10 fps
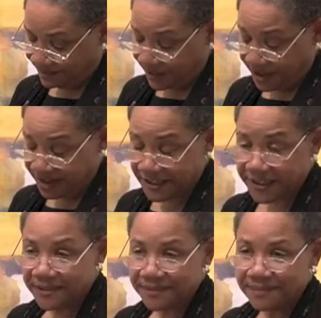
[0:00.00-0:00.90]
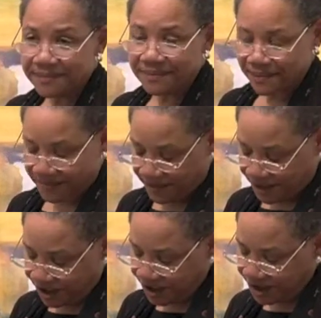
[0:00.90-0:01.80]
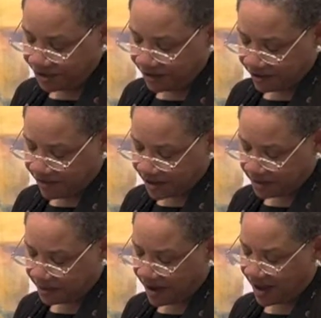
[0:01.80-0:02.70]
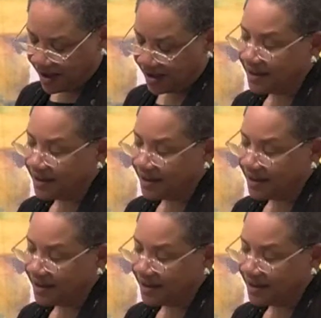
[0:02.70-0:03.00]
But je ne regrette pas.